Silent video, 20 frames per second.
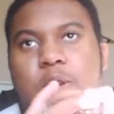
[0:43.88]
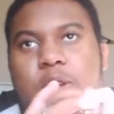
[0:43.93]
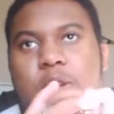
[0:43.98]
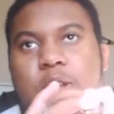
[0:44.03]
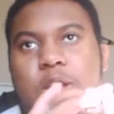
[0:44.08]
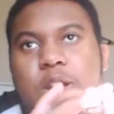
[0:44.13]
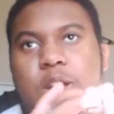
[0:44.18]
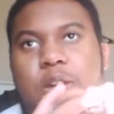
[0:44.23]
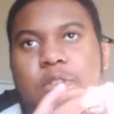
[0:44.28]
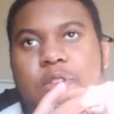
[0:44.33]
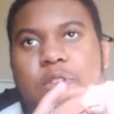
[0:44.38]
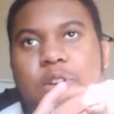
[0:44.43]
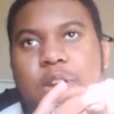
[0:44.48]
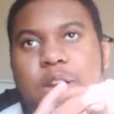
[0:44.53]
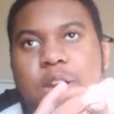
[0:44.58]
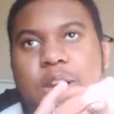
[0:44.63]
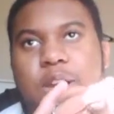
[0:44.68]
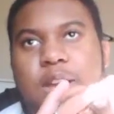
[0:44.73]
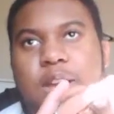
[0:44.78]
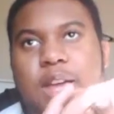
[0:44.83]

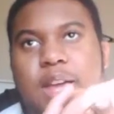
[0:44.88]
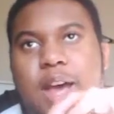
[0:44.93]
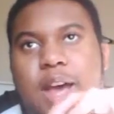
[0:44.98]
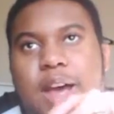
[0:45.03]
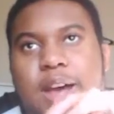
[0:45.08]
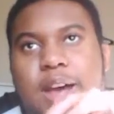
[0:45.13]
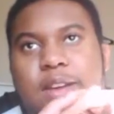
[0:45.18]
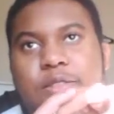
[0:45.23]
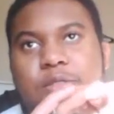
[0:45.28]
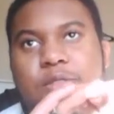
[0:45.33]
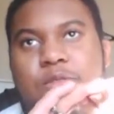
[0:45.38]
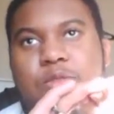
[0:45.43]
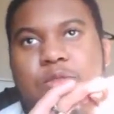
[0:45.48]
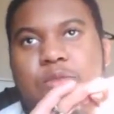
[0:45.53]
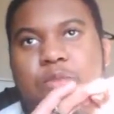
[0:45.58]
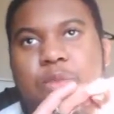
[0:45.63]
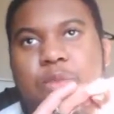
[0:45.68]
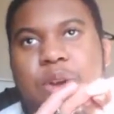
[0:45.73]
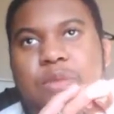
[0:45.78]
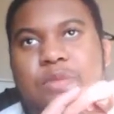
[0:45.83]
Another guy
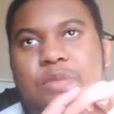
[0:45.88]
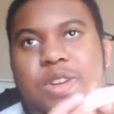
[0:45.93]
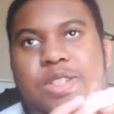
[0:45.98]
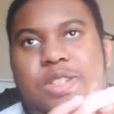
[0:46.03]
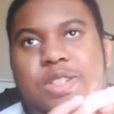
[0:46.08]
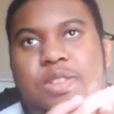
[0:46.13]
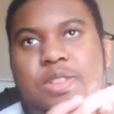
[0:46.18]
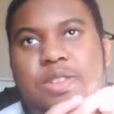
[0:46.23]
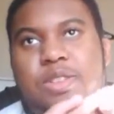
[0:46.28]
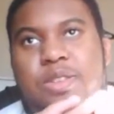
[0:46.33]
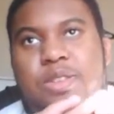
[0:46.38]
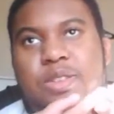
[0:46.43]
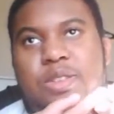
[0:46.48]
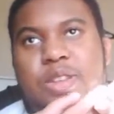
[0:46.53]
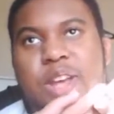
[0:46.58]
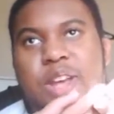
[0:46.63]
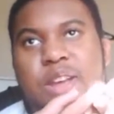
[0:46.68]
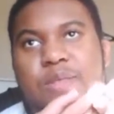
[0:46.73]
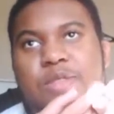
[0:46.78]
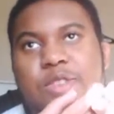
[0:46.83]
who pretty much
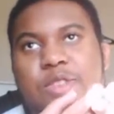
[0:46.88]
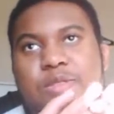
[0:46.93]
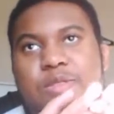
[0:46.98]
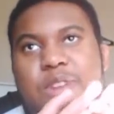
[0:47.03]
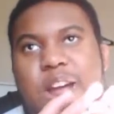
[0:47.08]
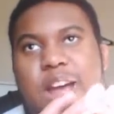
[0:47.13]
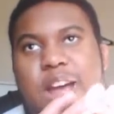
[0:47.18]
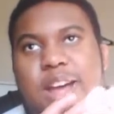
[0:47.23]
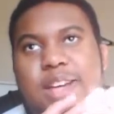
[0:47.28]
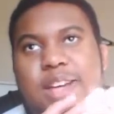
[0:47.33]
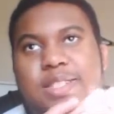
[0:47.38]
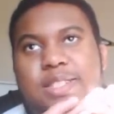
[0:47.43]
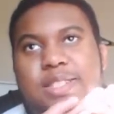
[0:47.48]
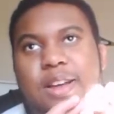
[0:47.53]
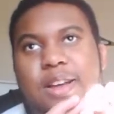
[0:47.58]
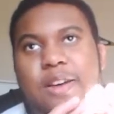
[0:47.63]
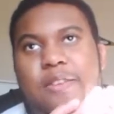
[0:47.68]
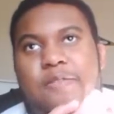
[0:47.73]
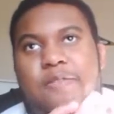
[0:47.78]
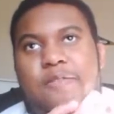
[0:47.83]
debuted as
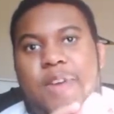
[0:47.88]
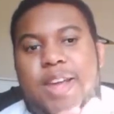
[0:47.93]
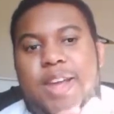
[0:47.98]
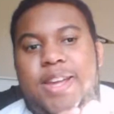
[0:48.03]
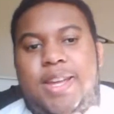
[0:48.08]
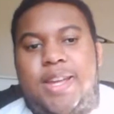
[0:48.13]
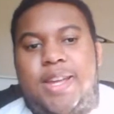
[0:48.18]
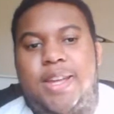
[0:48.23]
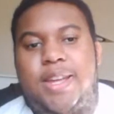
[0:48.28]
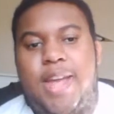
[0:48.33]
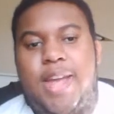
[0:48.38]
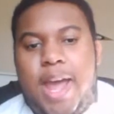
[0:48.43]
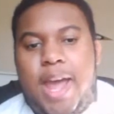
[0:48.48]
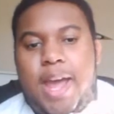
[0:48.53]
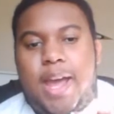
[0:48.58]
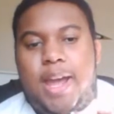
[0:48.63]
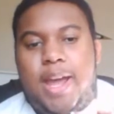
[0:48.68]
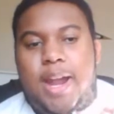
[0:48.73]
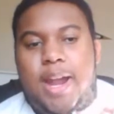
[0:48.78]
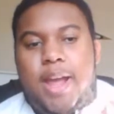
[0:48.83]
a fake
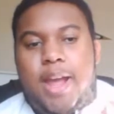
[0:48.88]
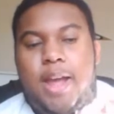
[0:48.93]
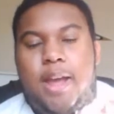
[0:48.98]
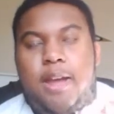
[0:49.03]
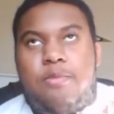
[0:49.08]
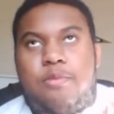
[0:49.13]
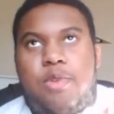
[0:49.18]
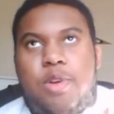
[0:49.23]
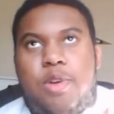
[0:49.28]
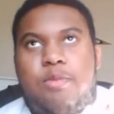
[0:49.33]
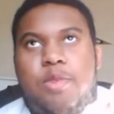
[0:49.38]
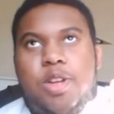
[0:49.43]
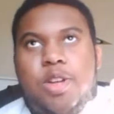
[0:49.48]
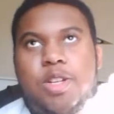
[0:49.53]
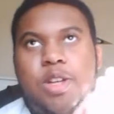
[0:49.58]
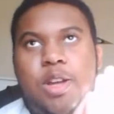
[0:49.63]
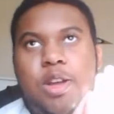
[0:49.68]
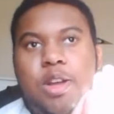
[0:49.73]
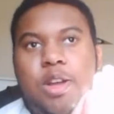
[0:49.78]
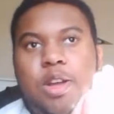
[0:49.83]
Kane and pretty
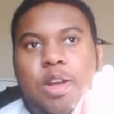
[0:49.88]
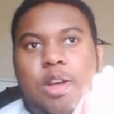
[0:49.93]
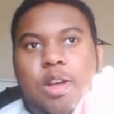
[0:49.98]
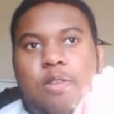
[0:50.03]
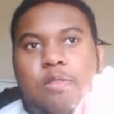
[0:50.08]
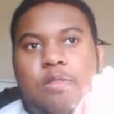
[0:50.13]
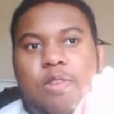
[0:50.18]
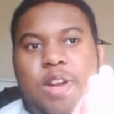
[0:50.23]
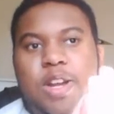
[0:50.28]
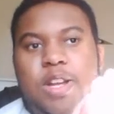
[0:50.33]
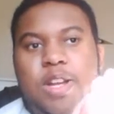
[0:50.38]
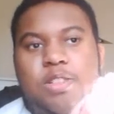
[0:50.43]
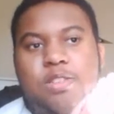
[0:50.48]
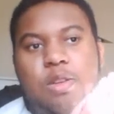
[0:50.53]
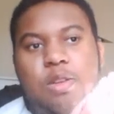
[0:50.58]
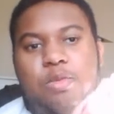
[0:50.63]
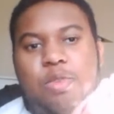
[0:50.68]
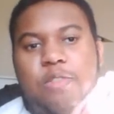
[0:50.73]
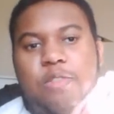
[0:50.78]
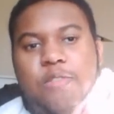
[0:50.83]
much right next
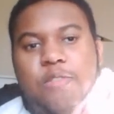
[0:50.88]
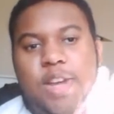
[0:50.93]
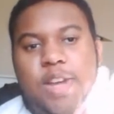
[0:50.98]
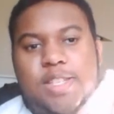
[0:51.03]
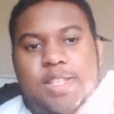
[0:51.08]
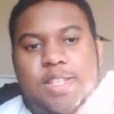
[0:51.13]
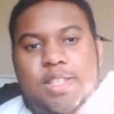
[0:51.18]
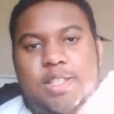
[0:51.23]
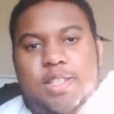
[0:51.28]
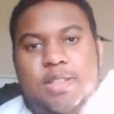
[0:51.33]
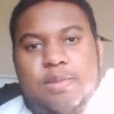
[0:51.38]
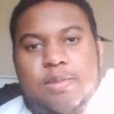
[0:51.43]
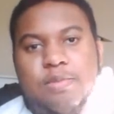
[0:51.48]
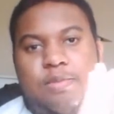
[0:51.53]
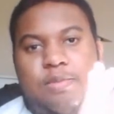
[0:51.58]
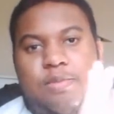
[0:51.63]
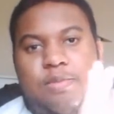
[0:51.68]
to Boy Festus.